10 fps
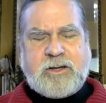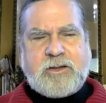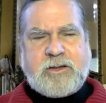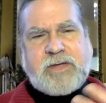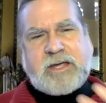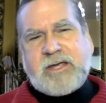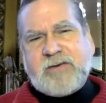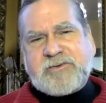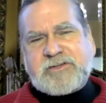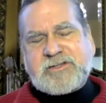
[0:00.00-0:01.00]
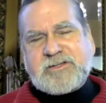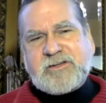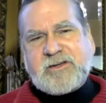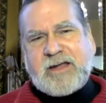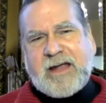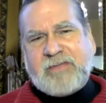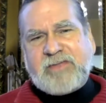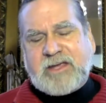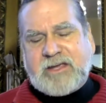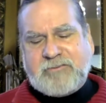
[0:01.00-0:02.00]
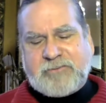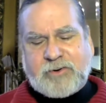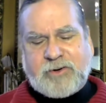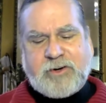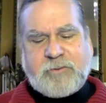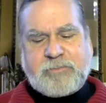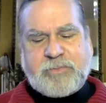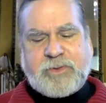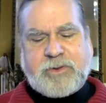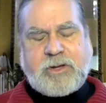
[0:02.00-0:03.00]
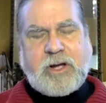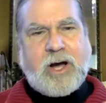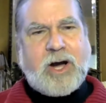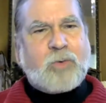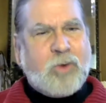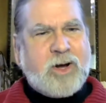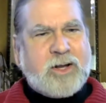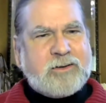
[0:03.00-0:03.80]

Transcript: The gift and the giver are one.